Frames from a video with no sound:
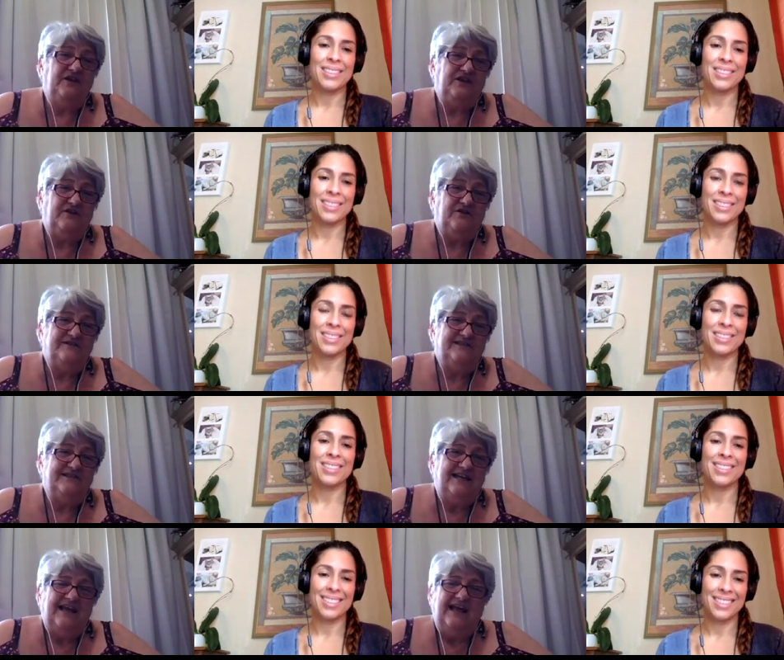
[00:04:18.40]
Speaker 1: the
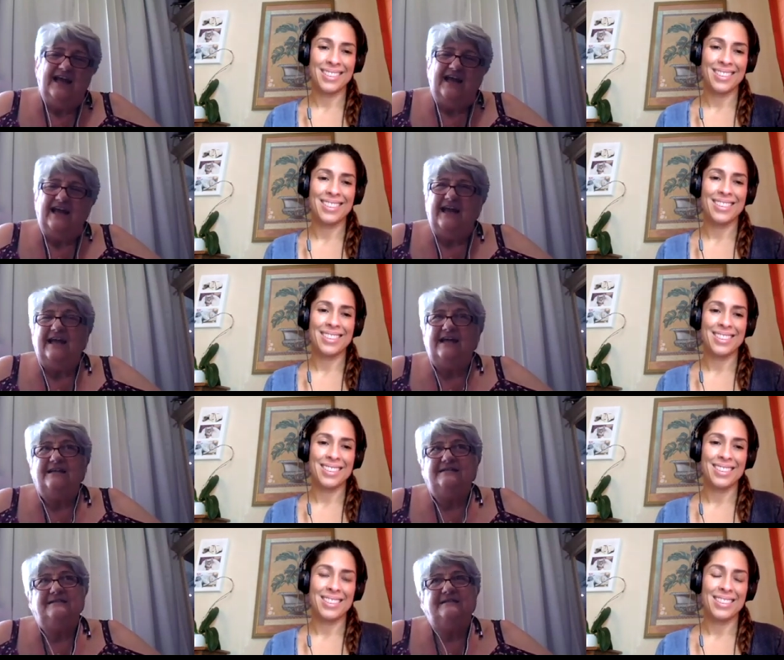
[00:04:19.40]
years,
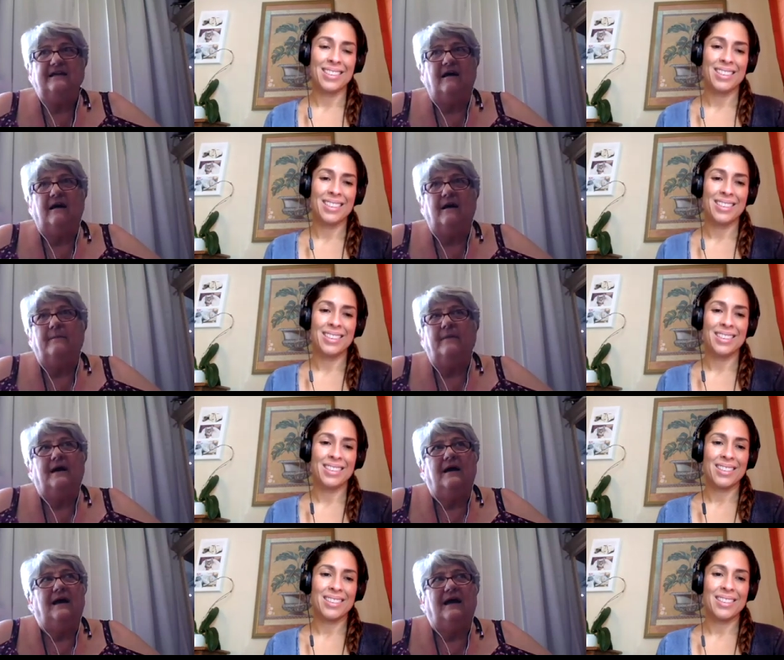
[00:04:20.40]
and um,
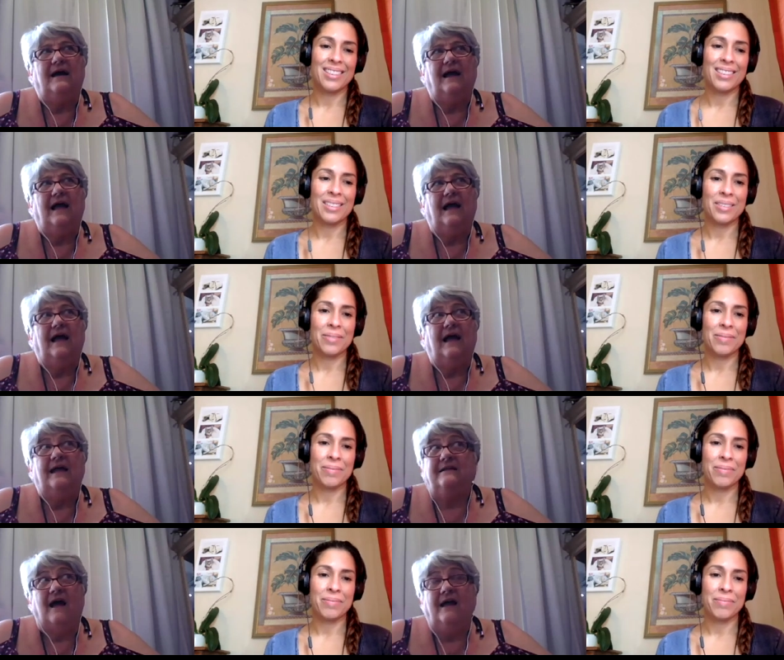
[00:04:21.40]

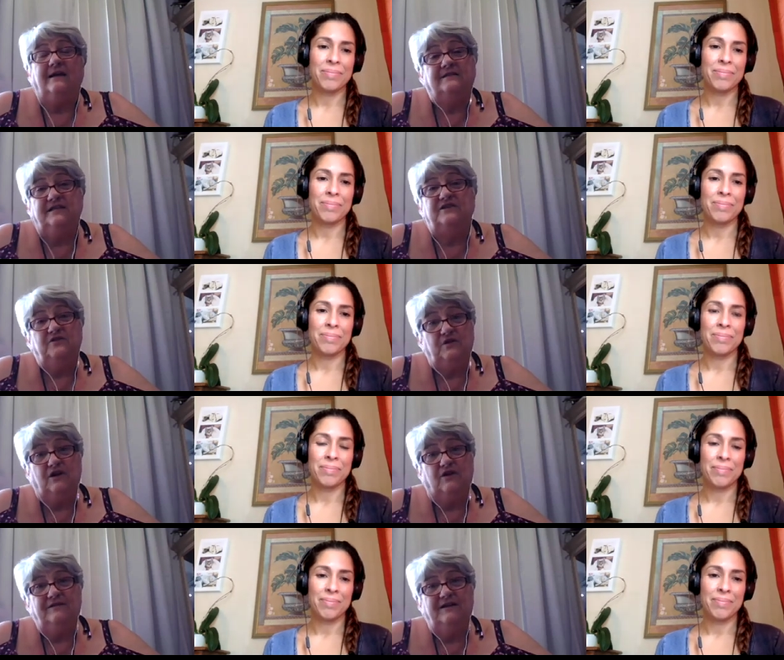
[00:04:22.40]
and I continue
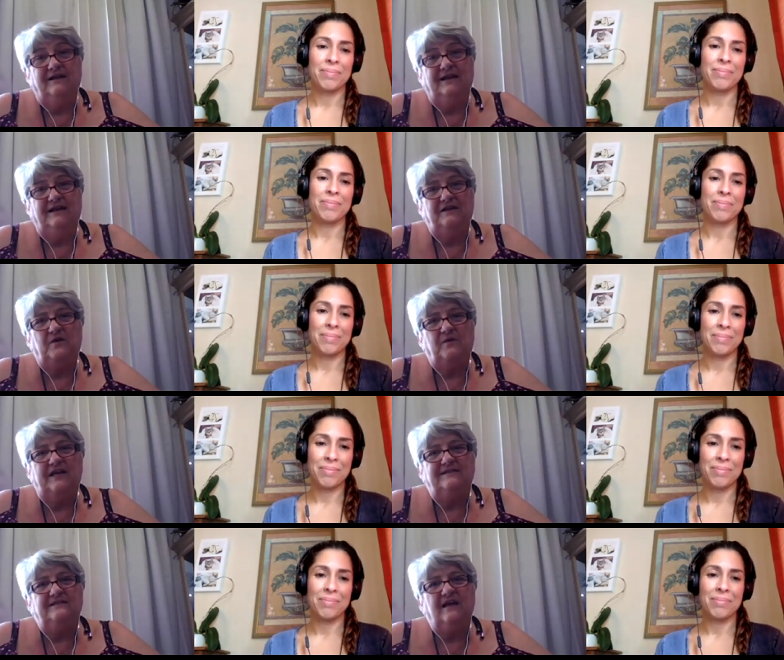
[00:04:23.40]
to learn. You know,
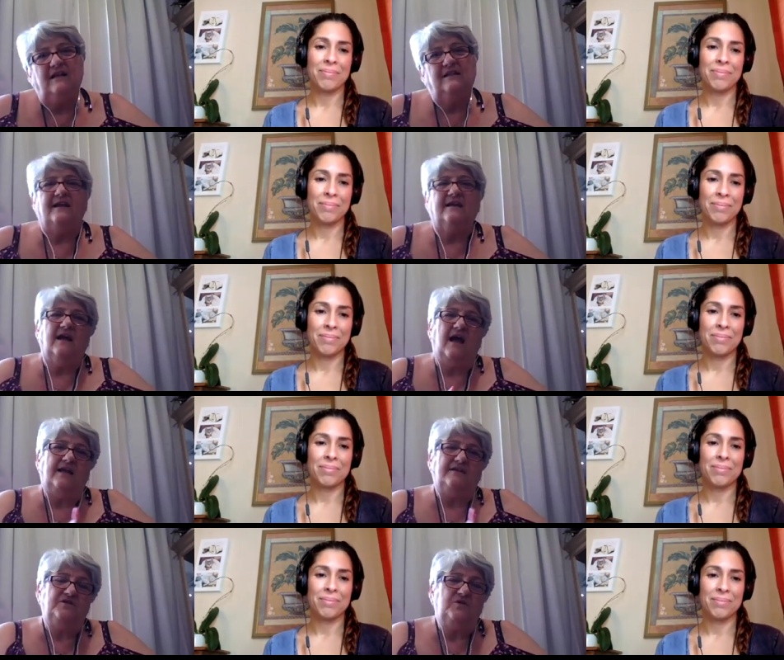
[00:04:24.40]
it's not like
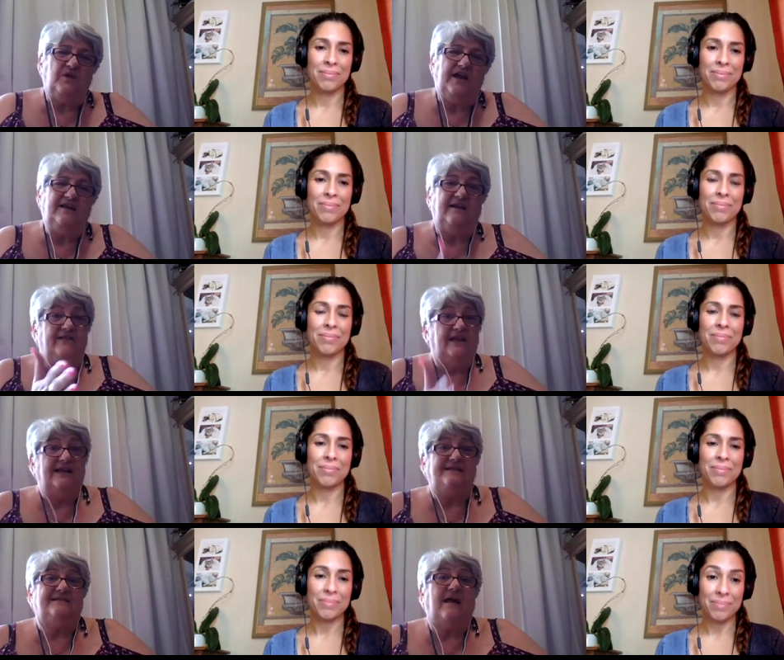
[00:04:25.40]
I took Reiki and
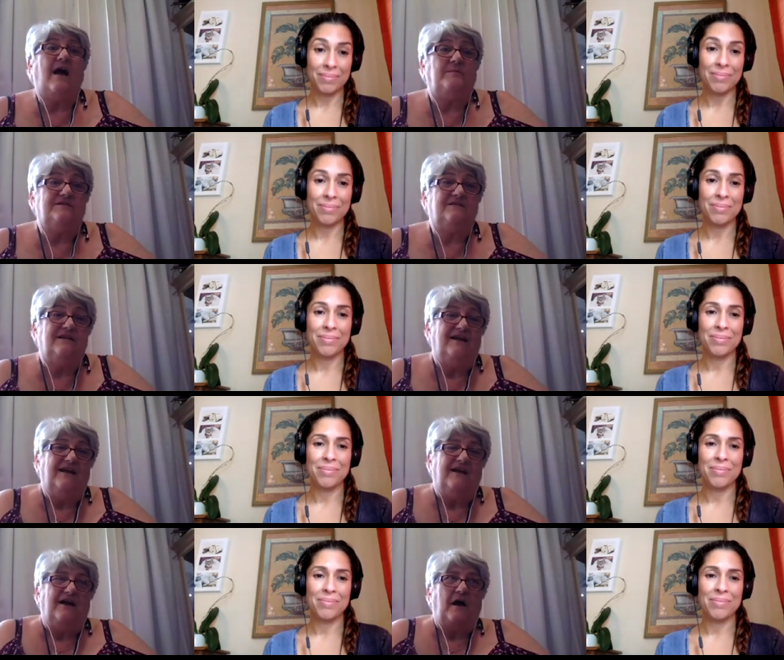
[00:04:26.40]
then I stopped.
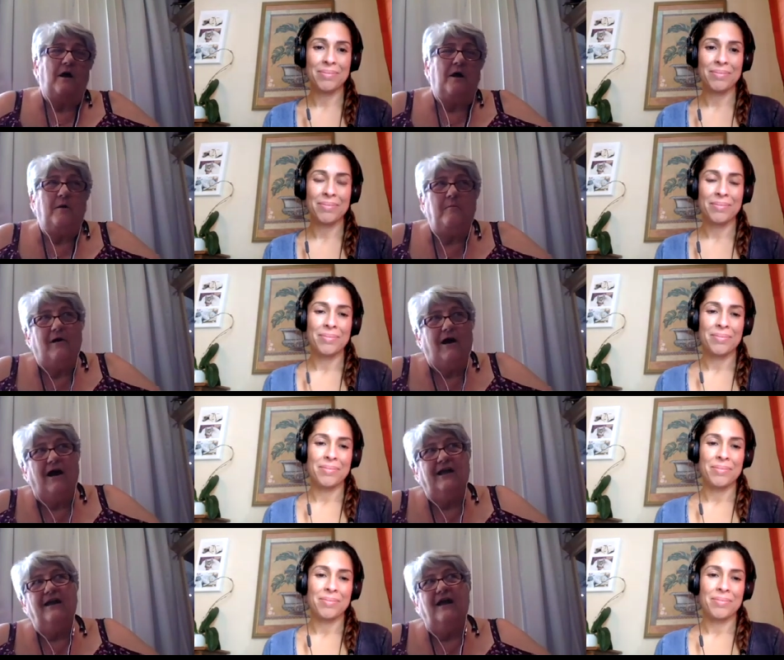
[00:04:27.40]
Um,
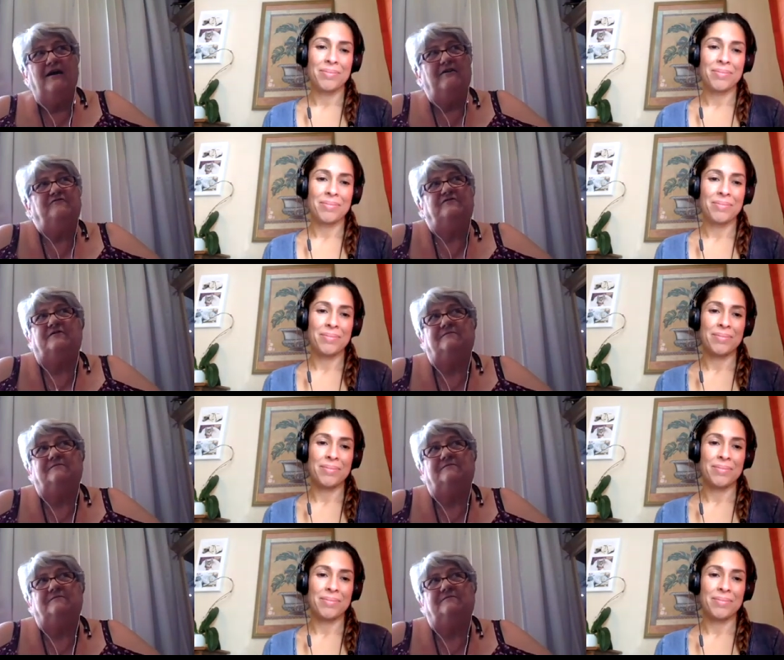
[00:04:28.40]
I have